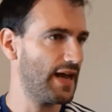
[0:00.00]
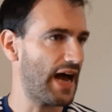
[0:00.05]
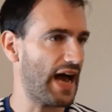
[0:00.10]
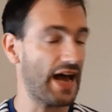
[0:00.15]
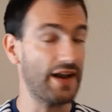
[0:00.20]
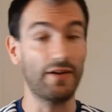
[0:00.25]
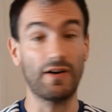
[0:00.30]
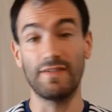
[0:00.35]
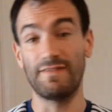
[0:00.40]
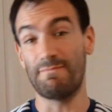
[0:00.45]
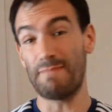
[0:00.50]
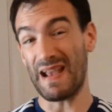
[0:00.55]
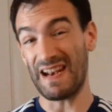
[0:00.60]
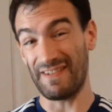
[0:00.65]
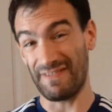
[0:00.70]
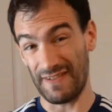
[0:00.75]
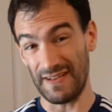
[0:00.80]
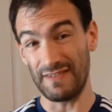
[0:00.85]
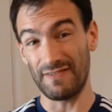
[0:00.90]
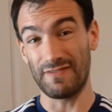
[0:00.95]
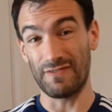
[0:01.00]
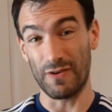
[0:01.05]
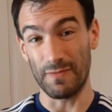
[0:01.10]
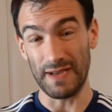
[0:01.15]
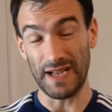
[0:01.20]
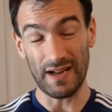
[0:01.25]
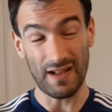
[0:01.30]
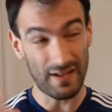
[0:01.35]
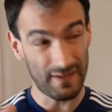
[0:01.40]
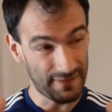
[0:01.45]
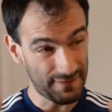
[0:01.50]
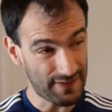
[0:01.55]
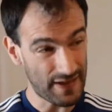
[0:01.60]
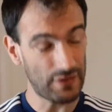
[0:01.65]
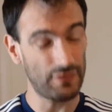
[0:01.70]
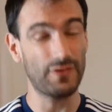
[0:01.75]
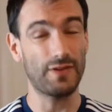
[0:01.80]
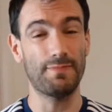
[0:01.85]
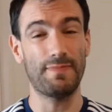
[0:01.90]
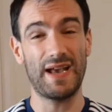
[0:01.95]
And I've benefited from it. I've
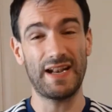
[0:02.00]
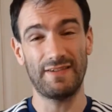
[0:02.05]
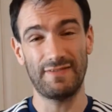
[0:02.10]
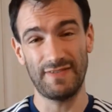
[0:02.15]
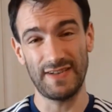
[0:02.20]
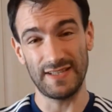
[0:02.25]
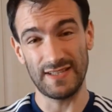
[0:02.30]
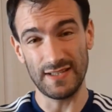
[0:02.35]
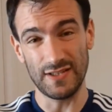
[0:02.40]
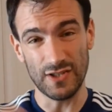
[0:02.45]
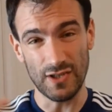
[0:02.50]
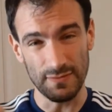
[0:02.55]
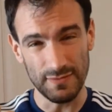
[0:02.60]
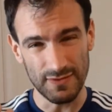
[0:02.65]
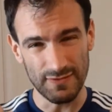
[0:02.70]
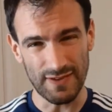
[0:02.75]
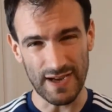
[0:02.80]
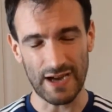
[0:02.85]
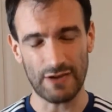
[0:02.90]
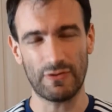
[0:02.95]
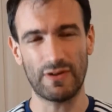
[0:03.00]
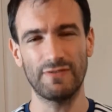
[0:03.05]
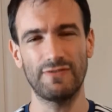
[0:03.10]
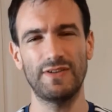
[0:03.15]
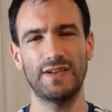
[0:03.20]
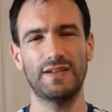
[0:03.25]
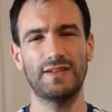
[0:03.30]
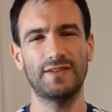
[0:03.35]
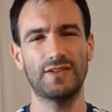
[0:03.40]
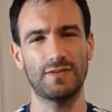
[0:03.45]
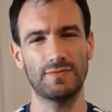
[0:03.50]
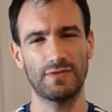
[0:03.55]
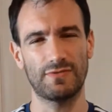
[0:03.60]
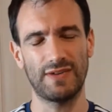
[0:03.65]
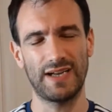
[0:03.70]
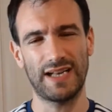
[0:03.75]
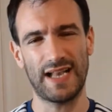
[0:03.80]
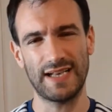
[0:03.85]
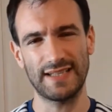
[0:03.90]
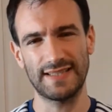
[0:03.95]
felt the benefits in terms of how I feel in terms of
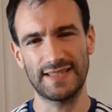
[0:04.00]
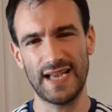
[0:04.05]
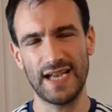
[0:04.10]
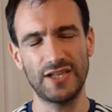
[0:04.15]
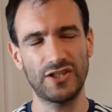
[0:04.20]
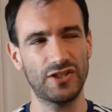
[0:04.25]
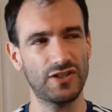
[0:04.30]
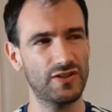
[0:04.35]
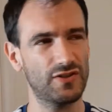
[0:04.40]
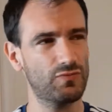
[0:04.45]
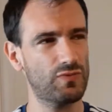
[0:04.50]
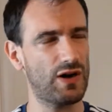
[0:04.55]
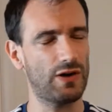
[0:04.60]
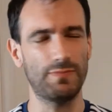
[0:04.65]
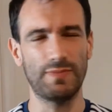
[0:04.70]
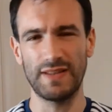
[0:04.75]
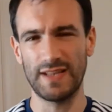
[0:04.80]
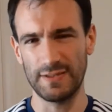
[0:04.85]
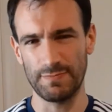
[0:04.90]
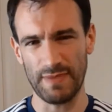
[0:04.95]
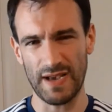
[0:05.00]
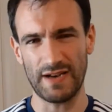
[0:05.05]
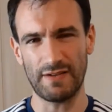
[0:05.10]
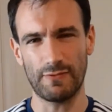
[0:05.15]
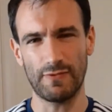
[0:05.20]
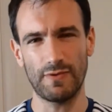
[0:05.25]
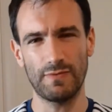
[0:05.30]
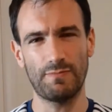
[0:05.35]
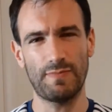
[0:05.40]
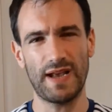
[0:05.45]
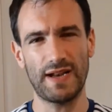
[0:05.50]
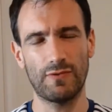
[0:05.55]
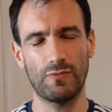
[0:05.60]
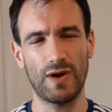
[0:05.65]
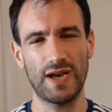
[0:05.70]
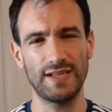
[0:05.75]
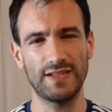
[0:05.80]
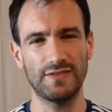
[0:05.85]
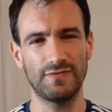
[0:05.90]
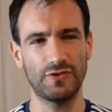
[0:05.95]
relaxation as well, but there's better
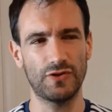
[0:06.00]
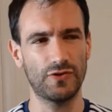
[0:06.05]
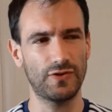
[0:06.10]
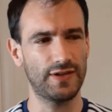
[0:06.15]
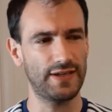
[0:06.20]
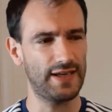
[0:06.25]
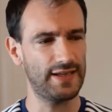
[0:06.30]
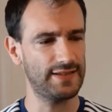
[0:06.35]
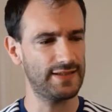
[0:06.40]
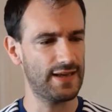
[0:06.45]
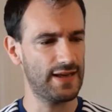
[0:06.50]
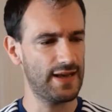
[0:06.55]
ways of doing it.